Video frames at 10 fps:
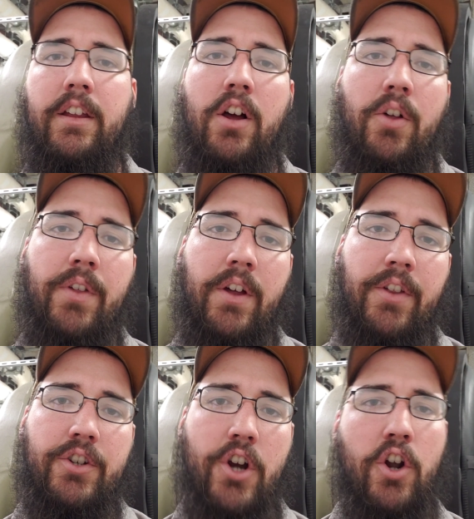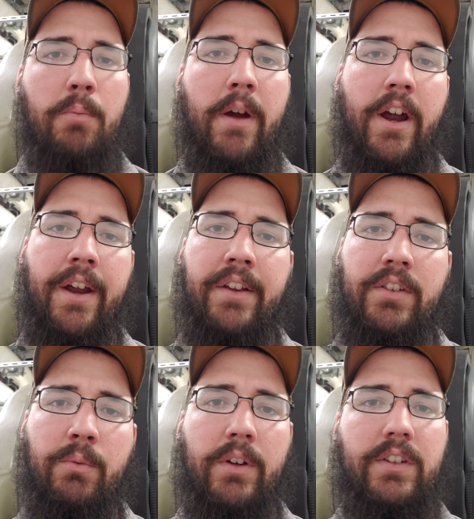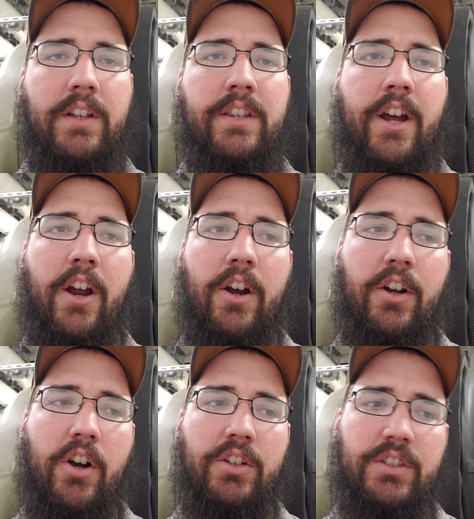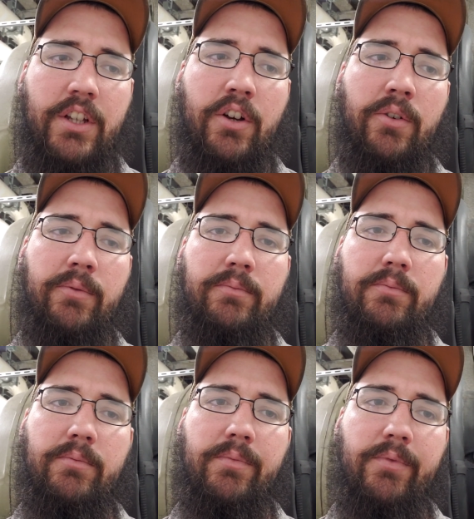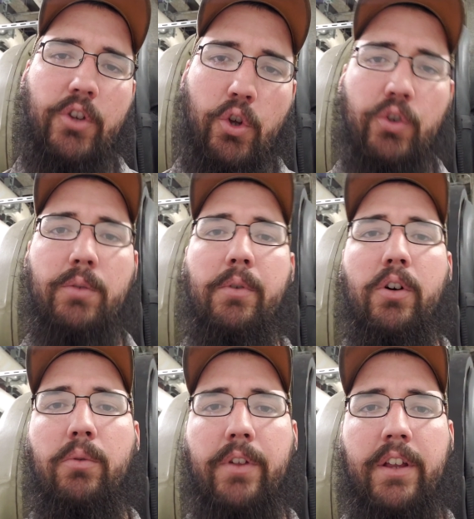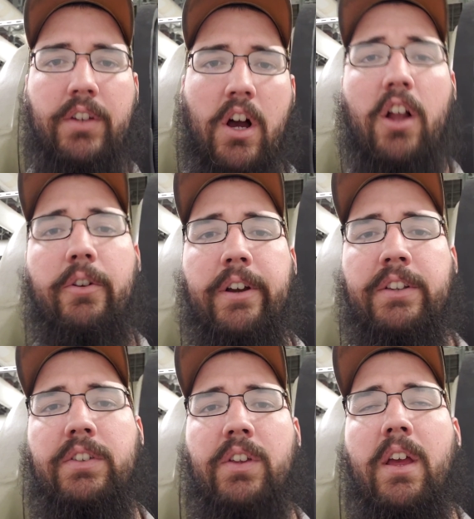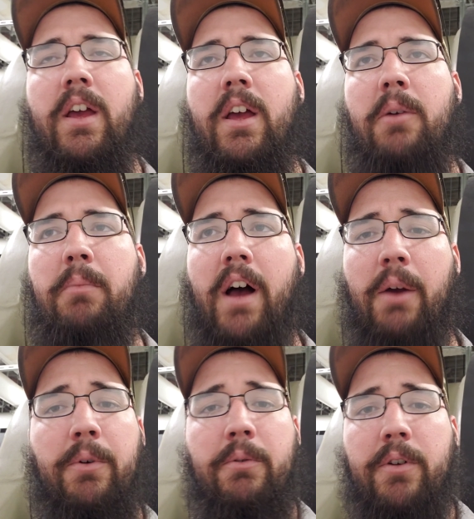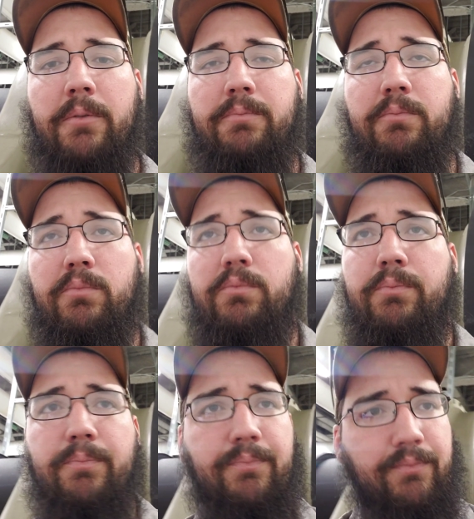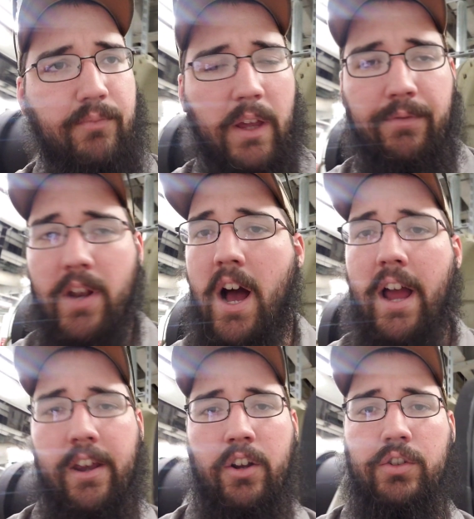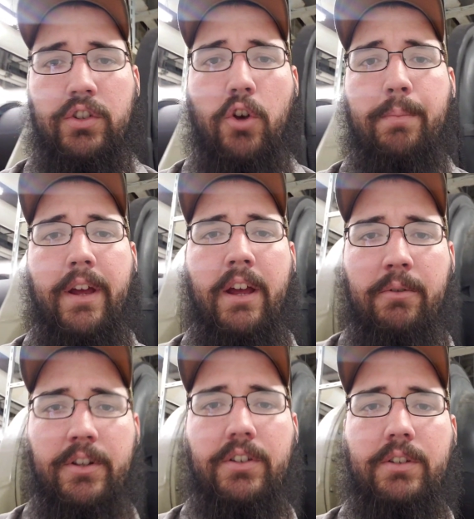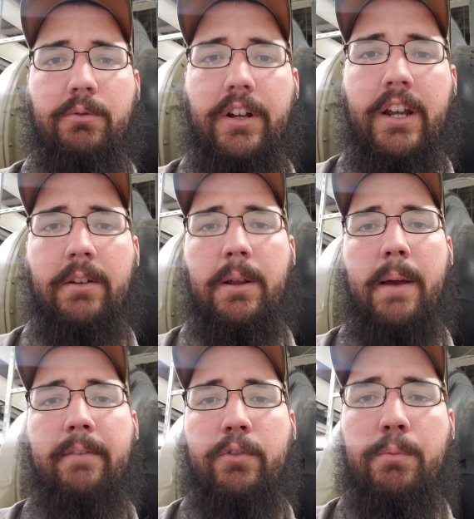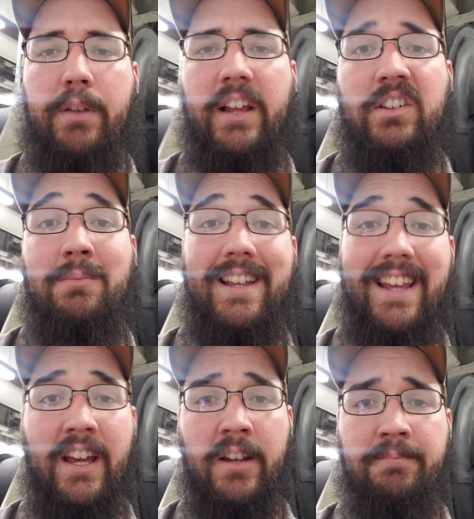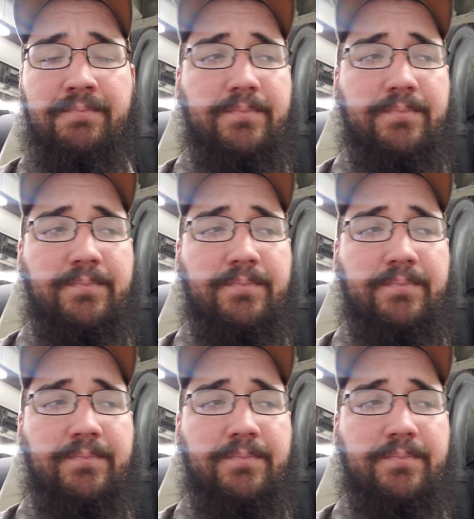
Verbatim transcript: you know the, the journal bearings and what's in there are, are still usable within tolerance, but we, are if not, you know, so be it. We just we're going to have to replace them again.